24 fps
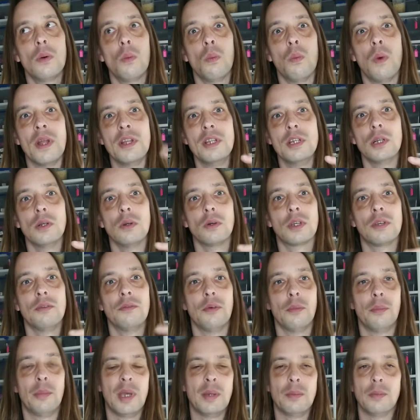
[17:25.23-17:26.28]
When you're looking
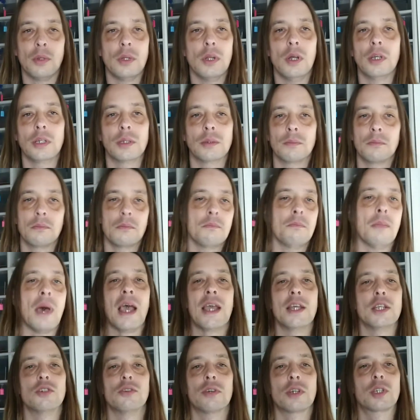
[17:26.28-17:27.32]
for people like
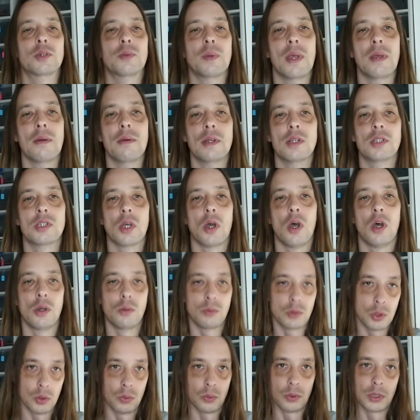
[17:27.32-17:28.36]
major experience, I
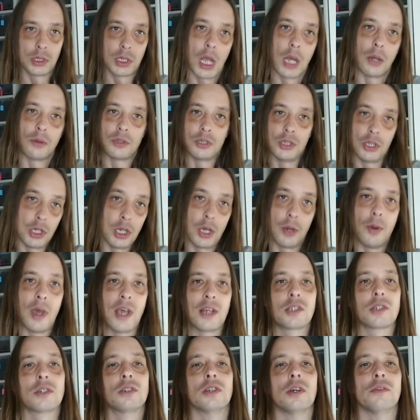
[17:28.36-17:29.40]
was always go to the
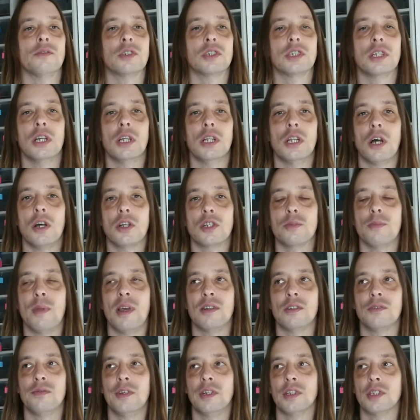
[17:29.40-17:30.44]
US because obviously a large
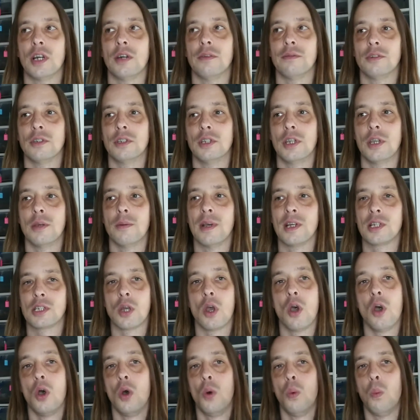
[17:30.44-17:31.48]
amount of it is over in the
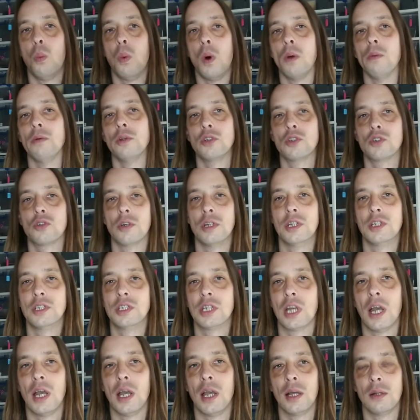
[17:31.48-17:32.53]
US. Warren
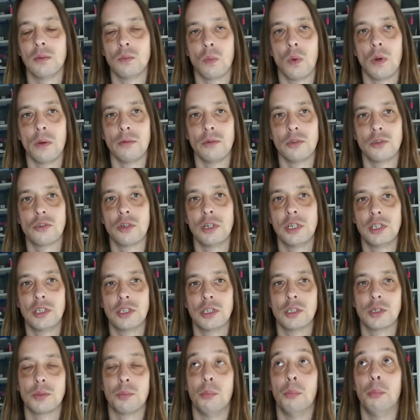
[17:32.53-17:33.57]
Treacher and Warren
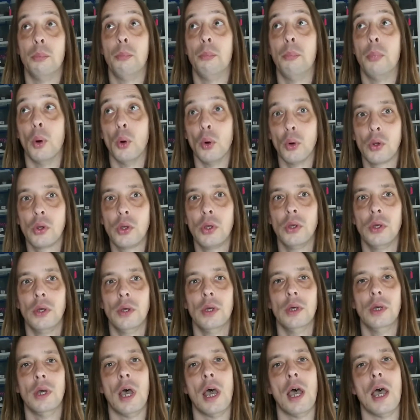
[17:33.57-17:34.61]
Treacher's book,
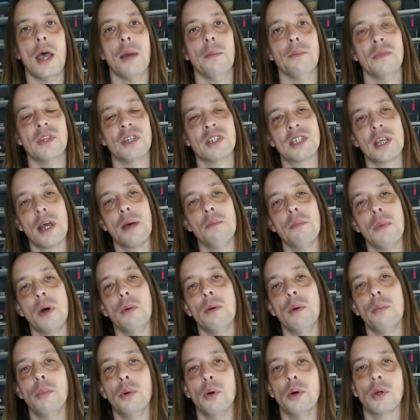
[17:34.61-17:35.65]
the
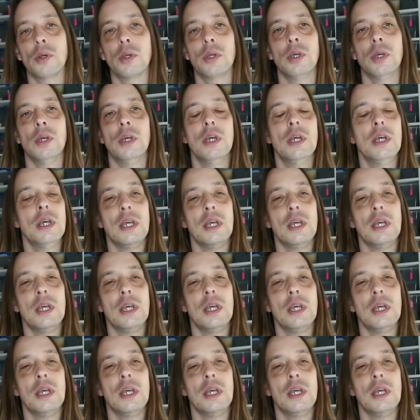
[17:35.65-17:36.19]
Samboa book,